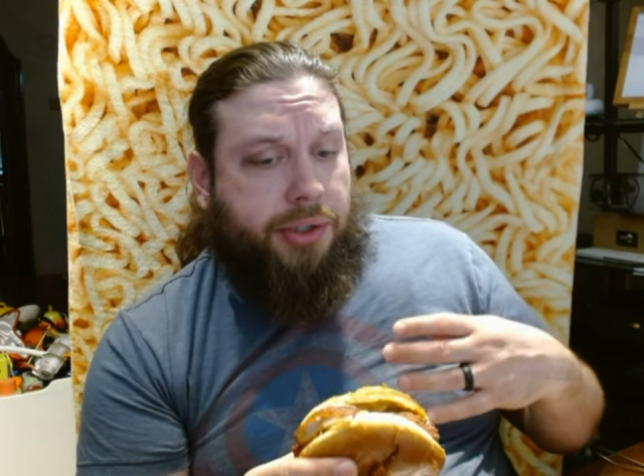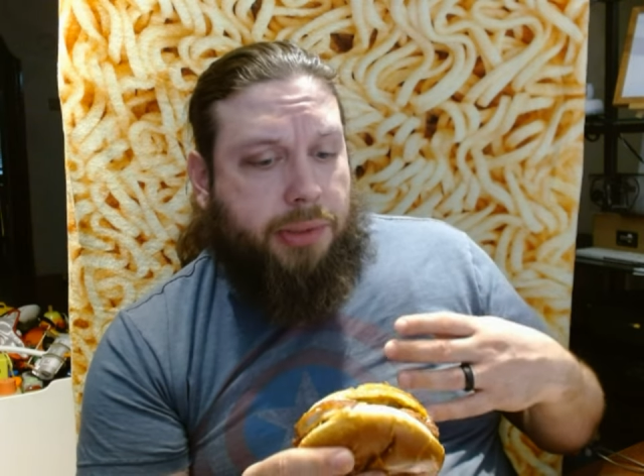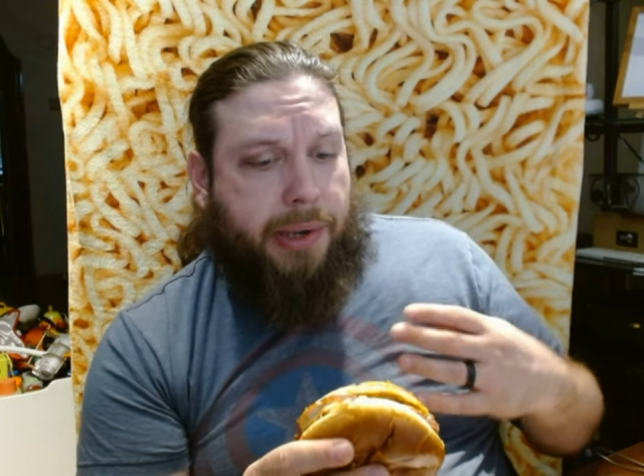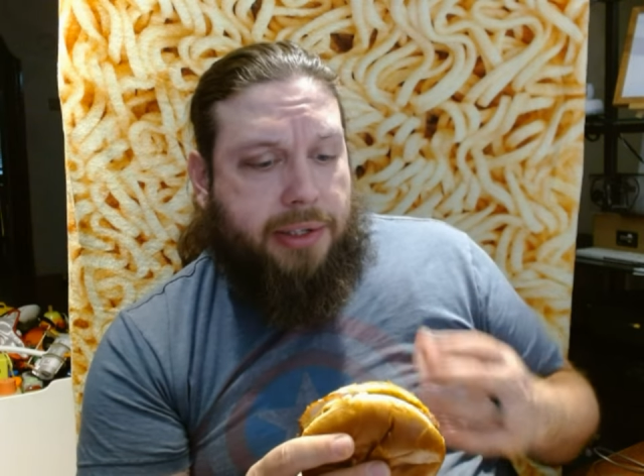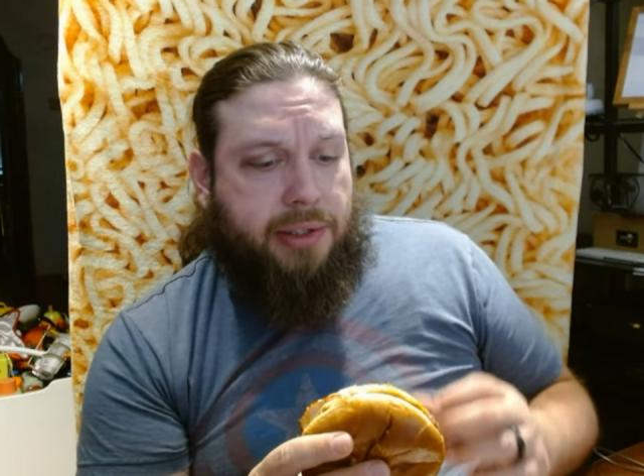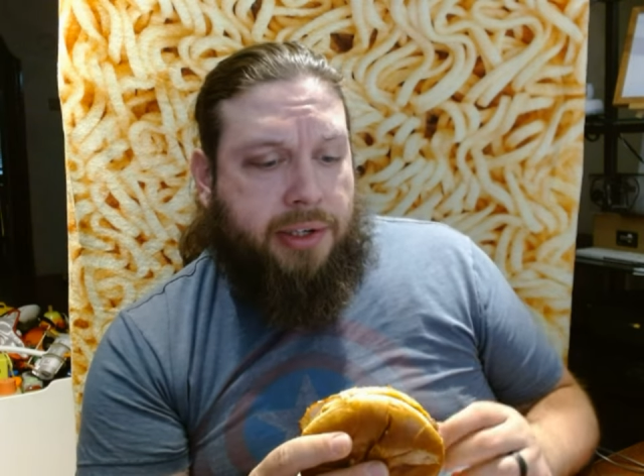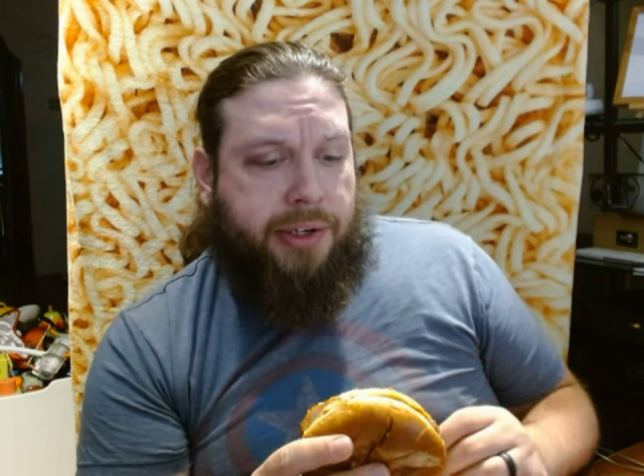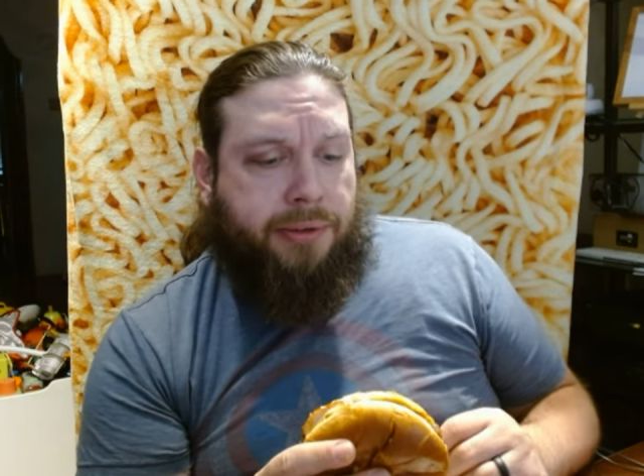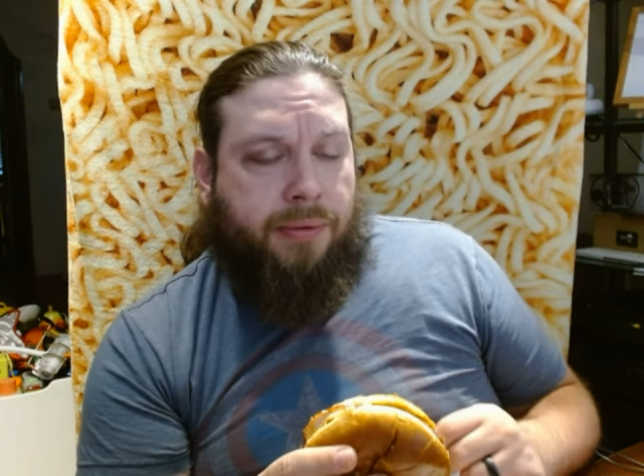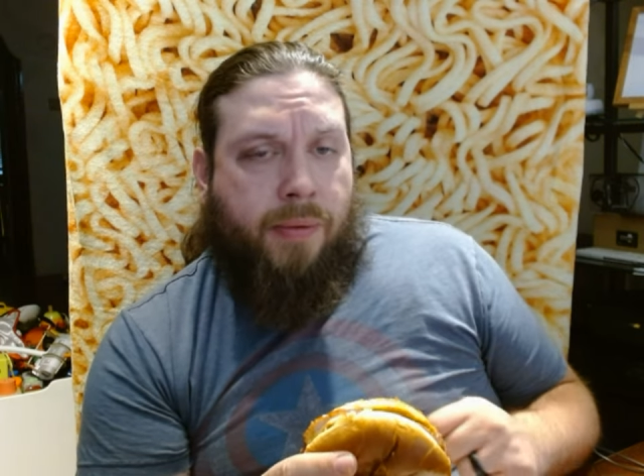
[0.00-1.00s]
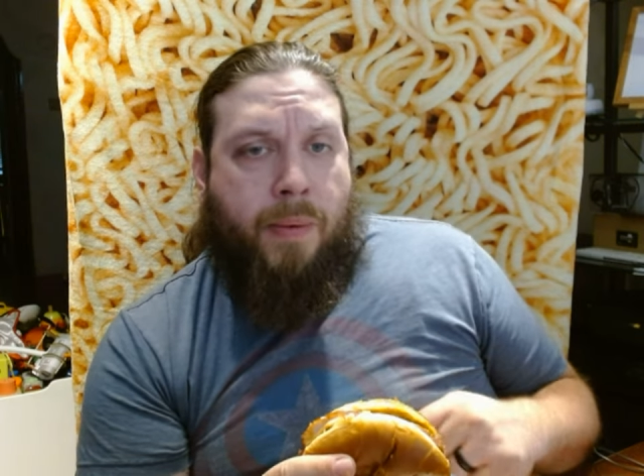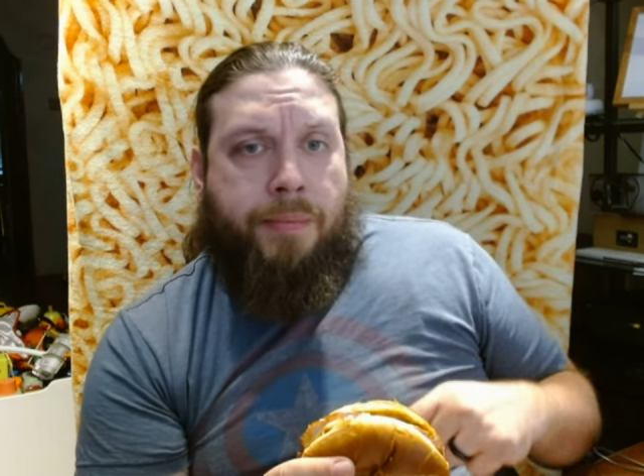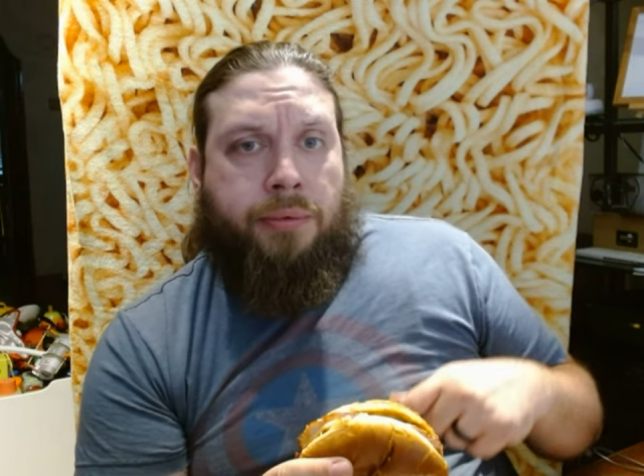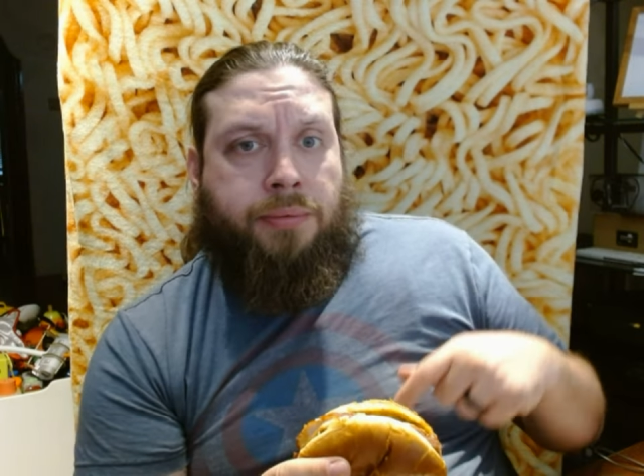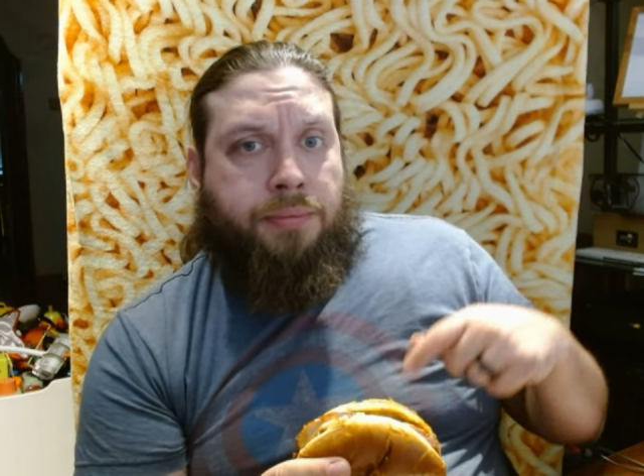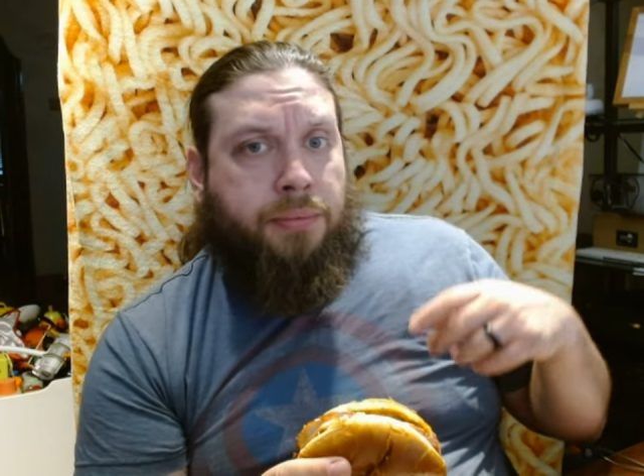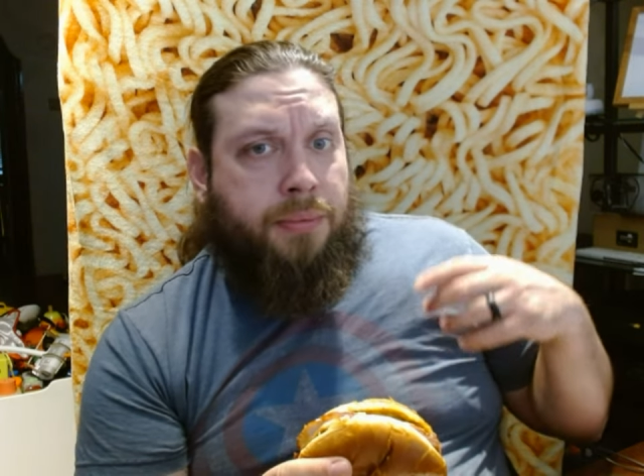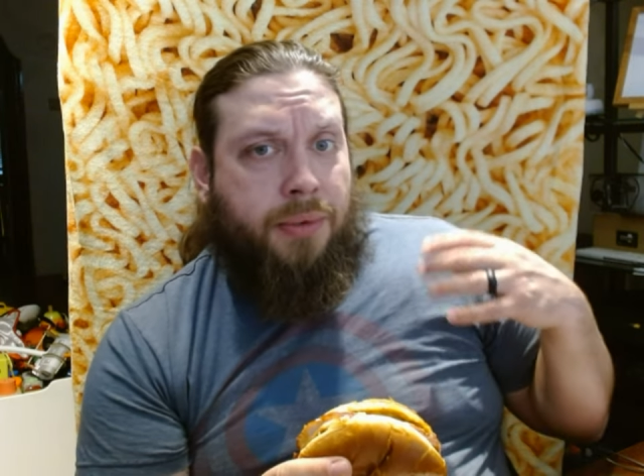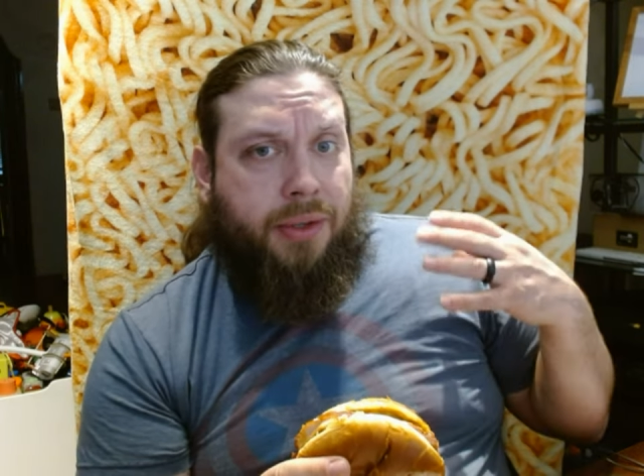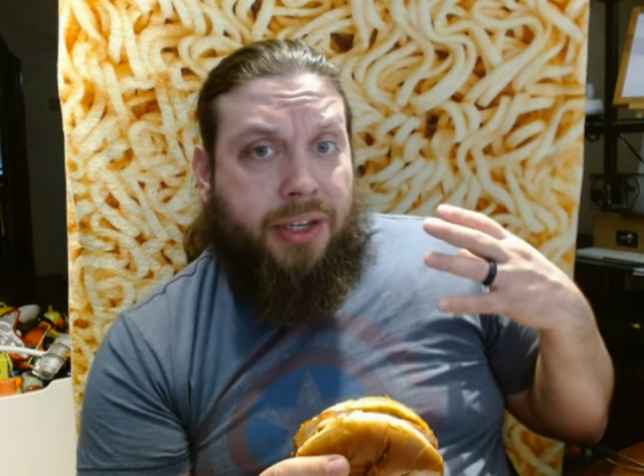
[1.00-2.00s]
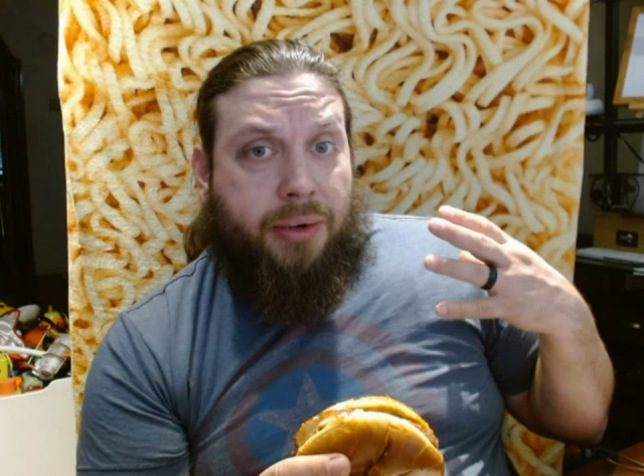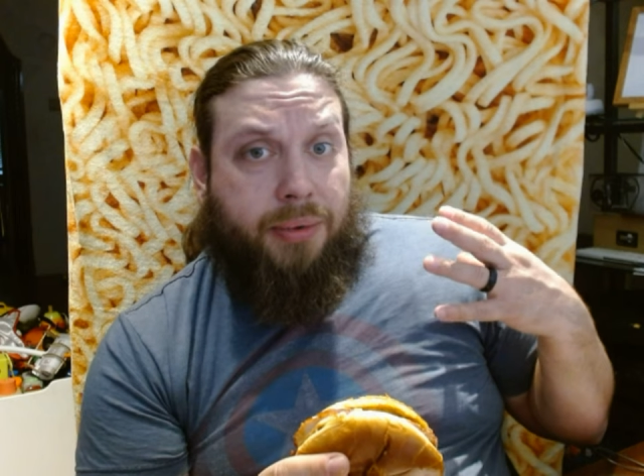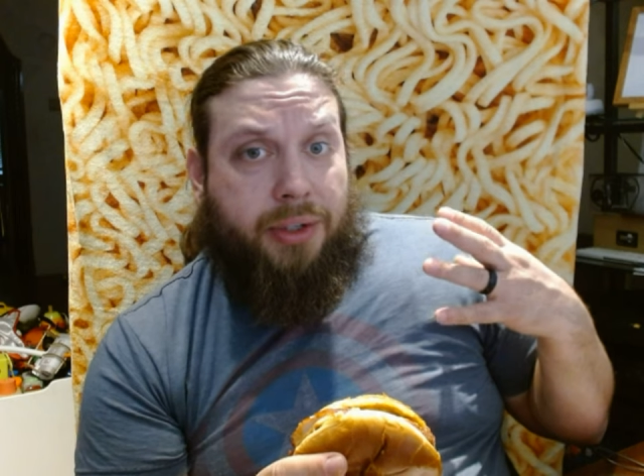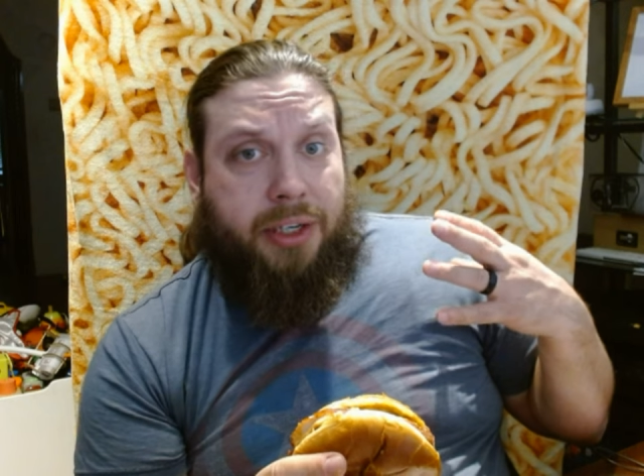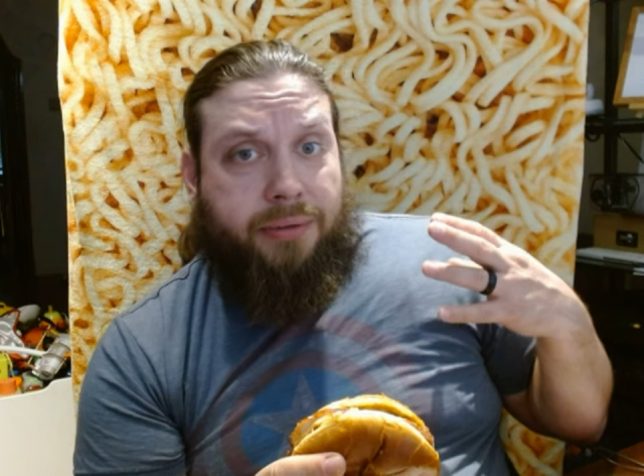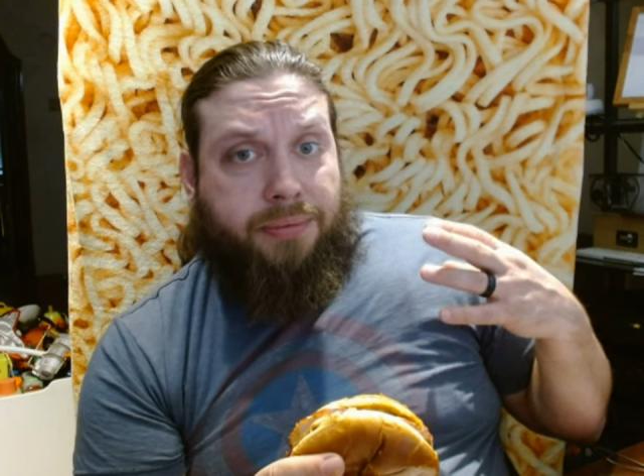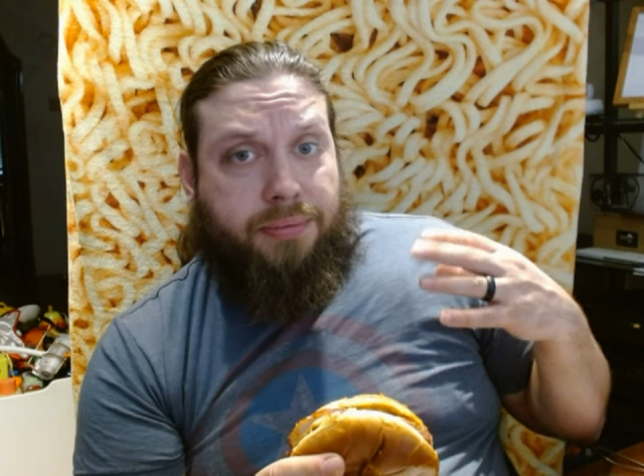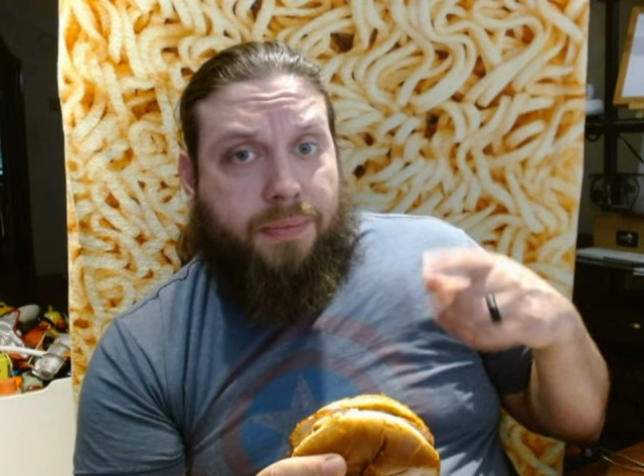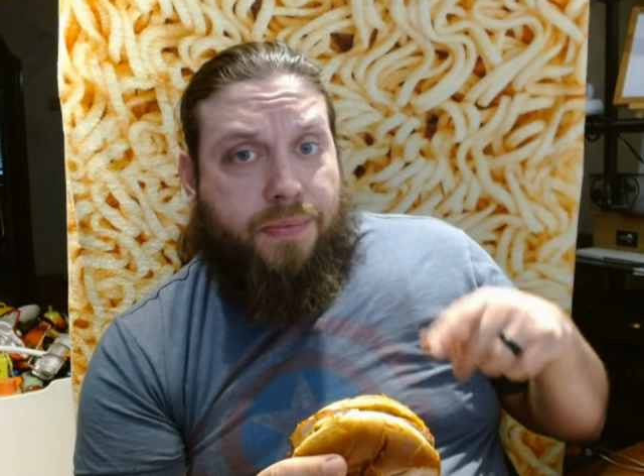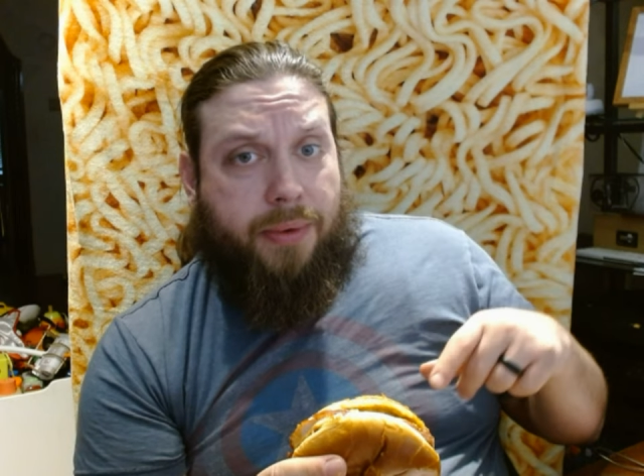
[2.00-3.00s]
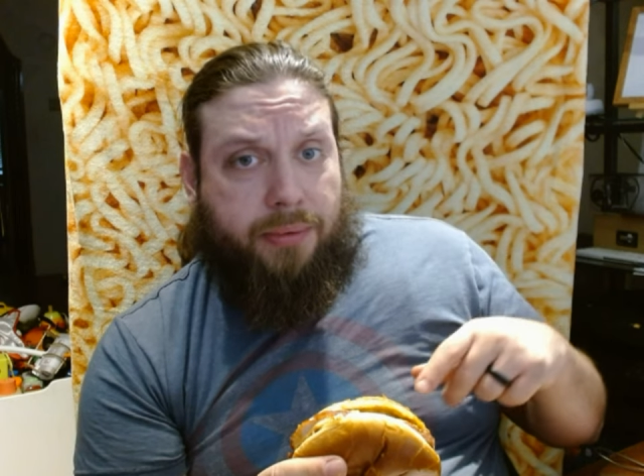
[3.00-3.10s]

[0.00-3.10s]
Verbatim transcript: but other spices on here that are really